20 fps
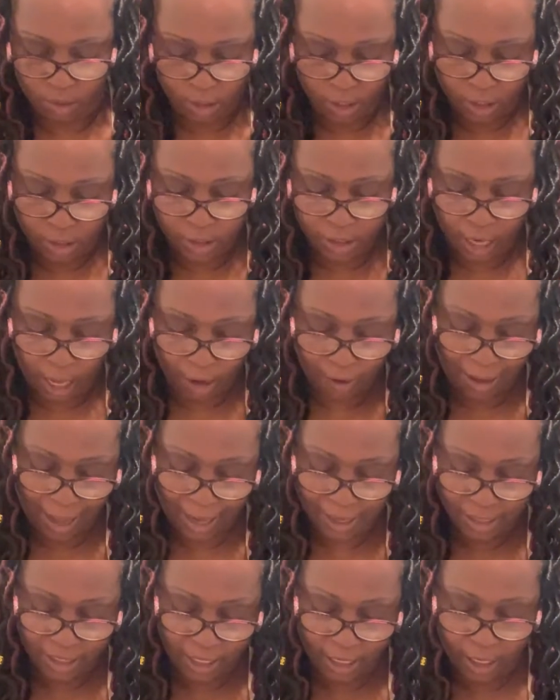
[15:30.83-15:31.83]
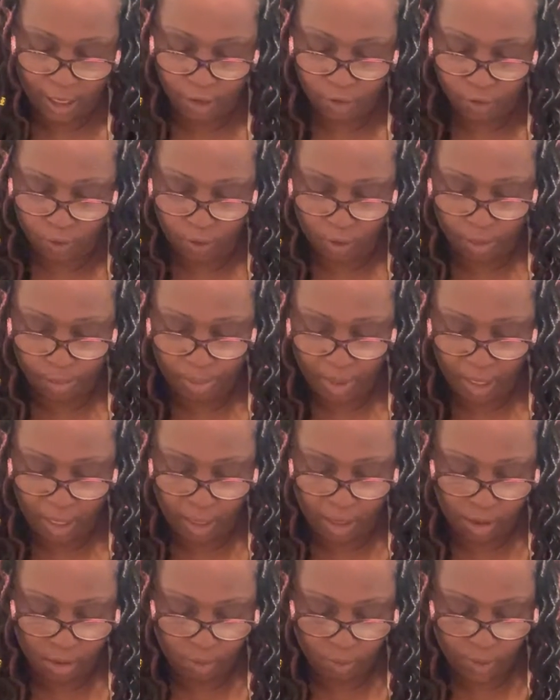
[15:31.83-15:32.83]
now I did do a
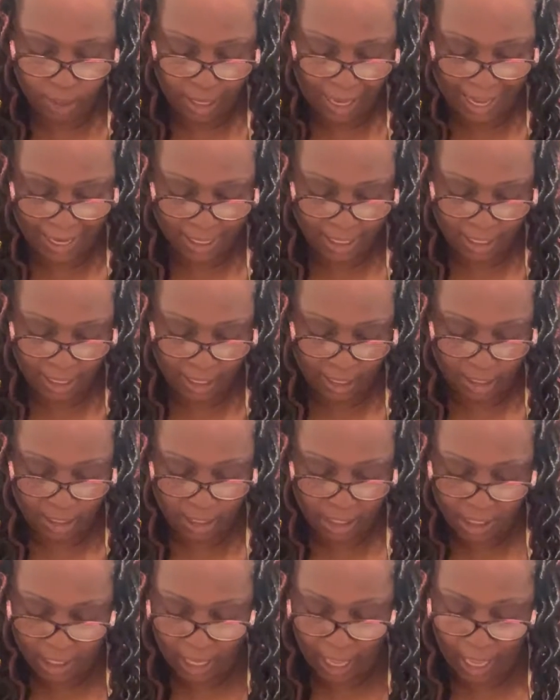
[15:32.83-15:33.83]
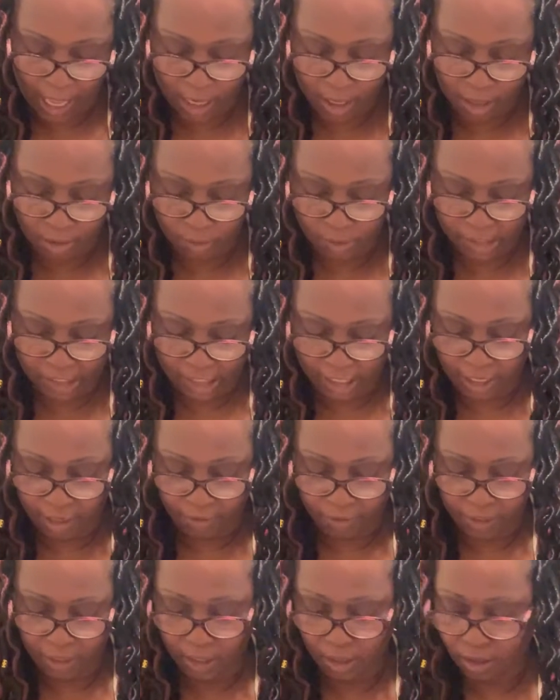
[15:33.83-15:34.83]
pen when I did the decal, it was
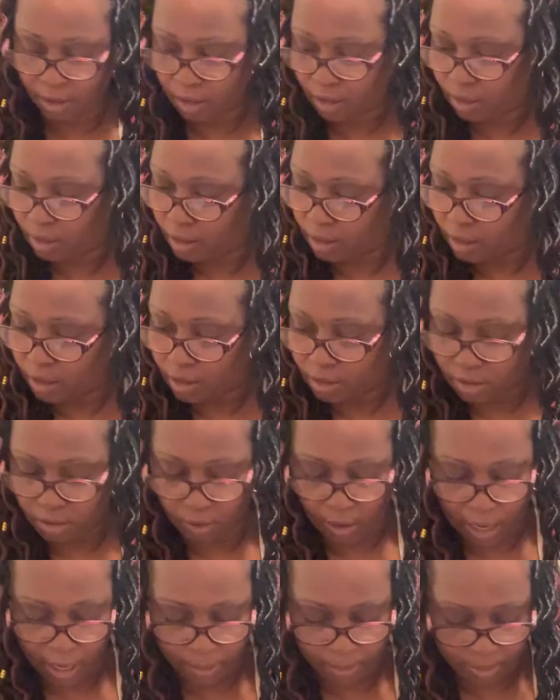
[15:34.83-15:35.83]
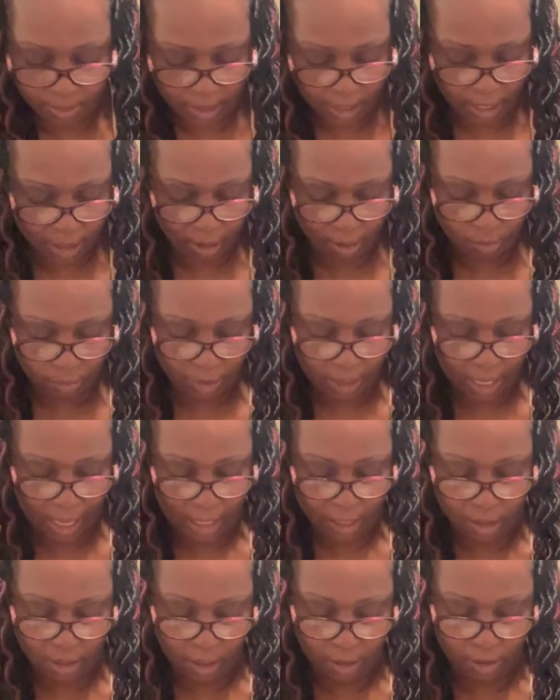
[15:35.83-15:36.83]
lifting. So I'm thinking when I
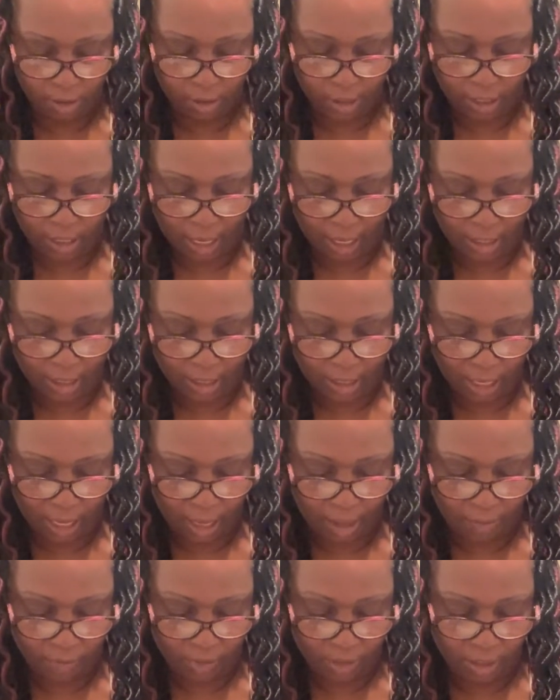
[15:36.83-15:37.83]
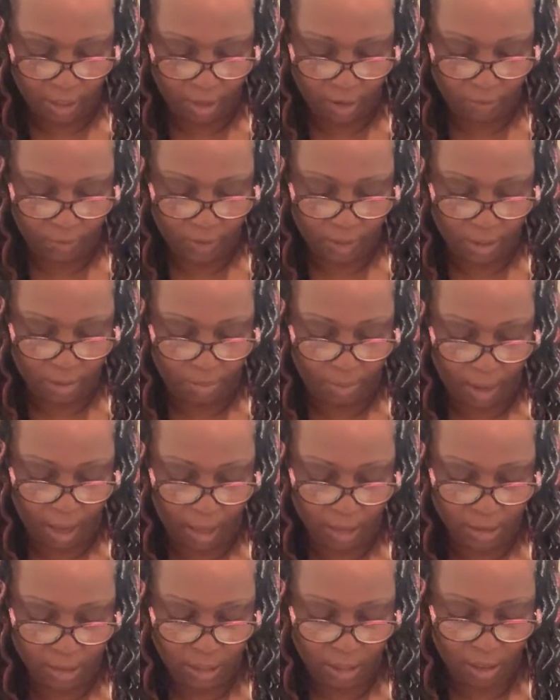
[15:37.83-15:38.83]
glittered it, I didn't have enough
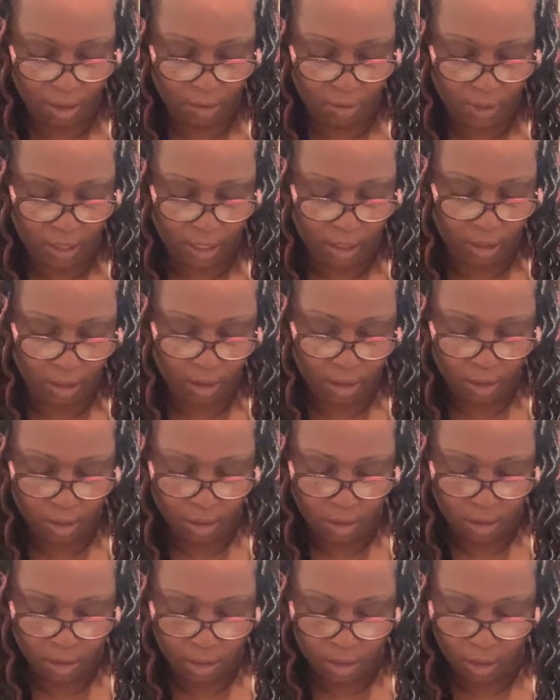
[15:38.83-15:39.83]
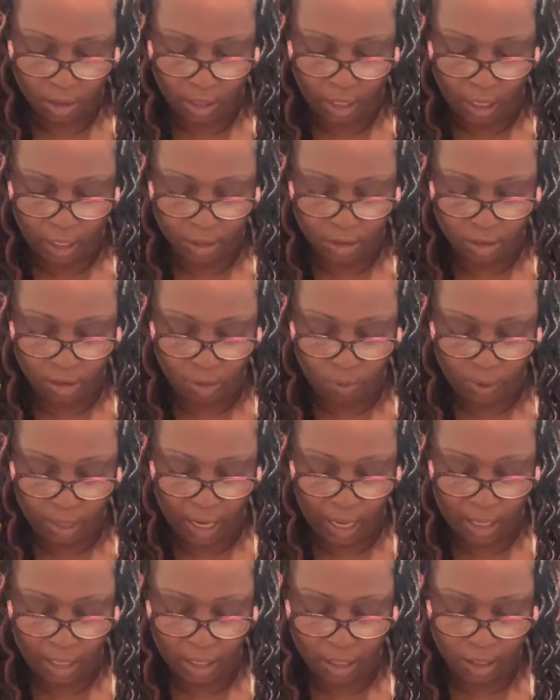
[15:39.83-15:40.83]
epoxy on it. And so what
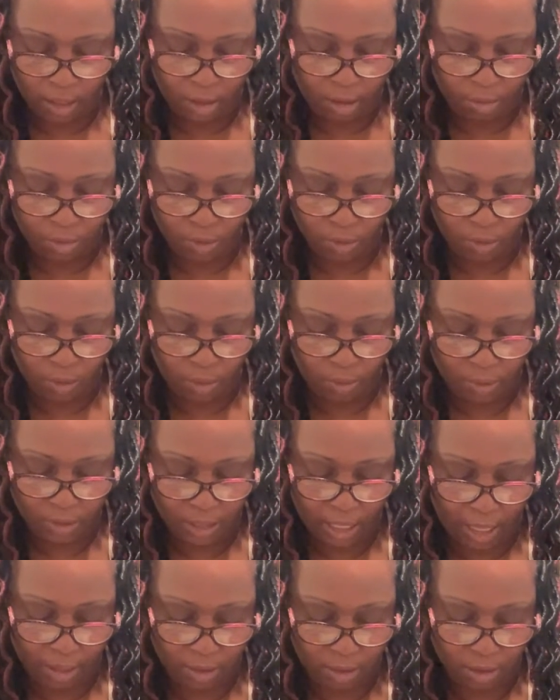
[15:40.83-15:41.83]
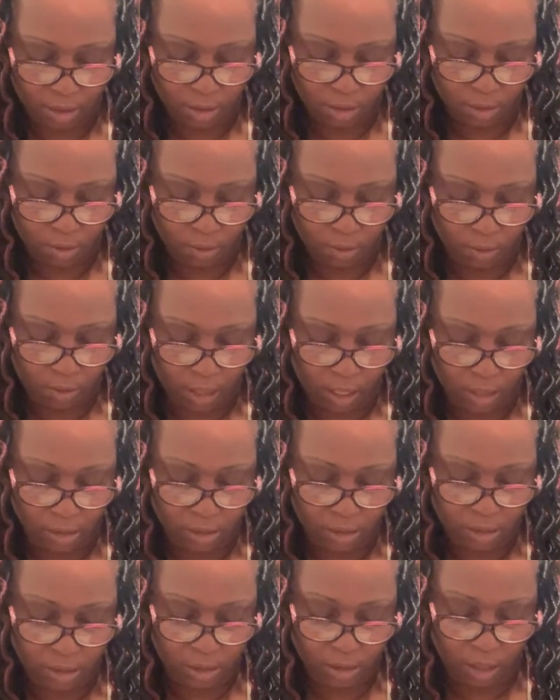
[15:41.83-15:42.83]
I ended up doing was having to do
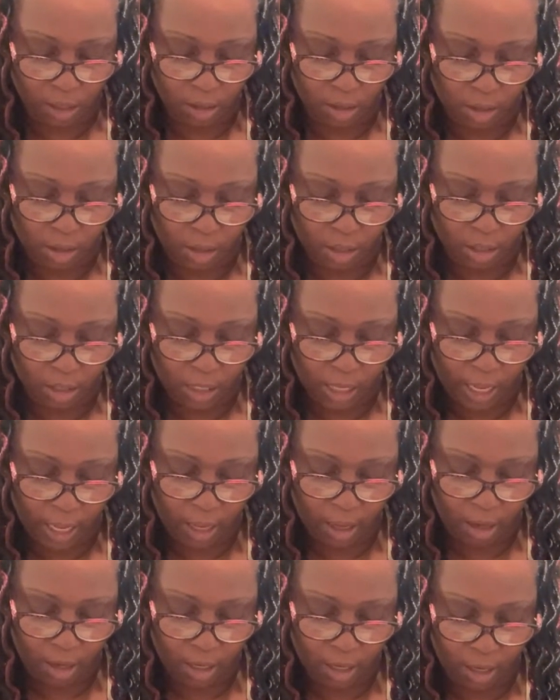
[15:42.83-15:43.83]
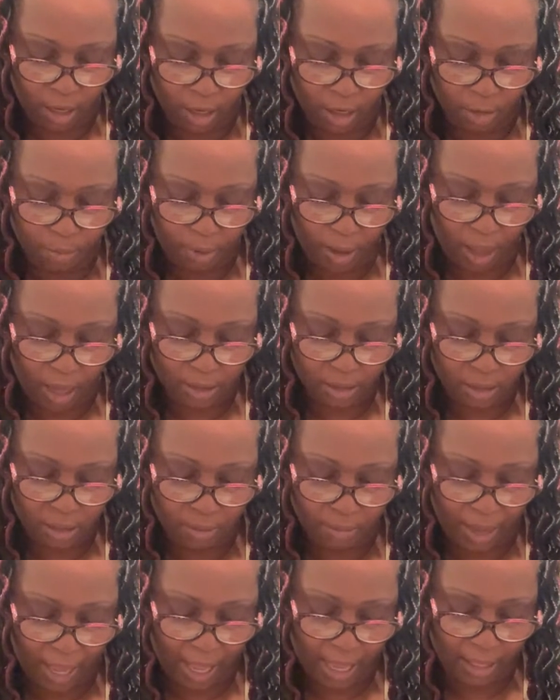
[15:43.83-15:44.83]
a layer of epoxy
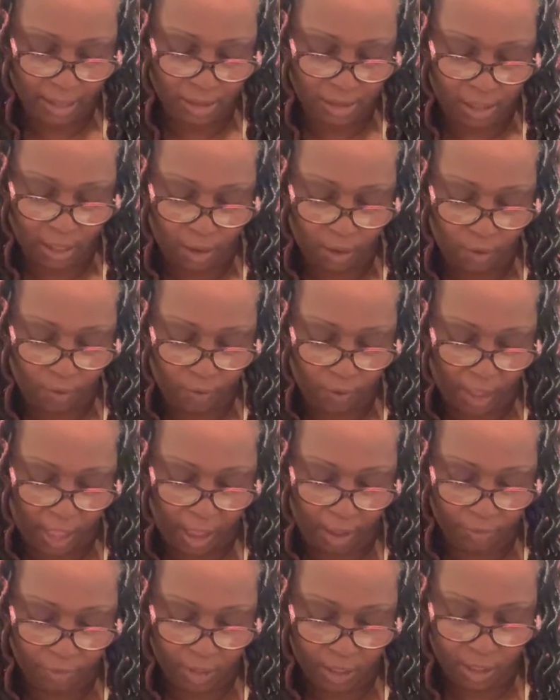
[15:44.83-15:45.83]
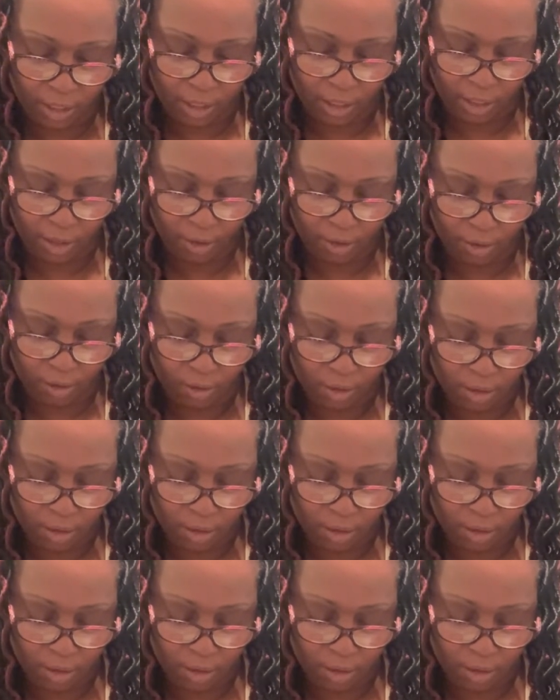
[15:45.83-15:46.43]
by itself after the glitter.